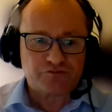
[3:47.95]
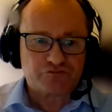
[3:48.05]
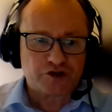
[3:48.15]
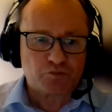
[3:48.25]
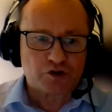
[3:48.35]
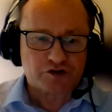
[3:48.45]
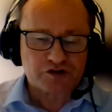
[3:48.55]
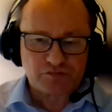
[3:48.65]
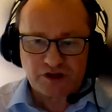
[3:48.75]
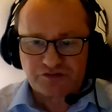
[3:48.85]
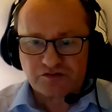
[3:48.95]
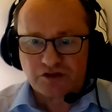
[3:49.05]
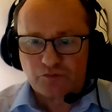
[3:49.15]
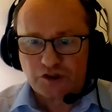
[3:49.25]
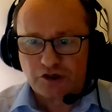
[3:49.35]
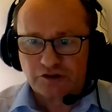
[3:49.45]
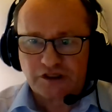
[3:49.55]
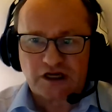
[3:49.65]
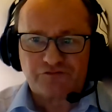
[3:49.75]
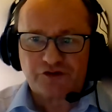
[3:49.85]
frameworks and methods that we
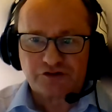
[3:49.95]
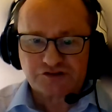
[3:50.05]
currently have in our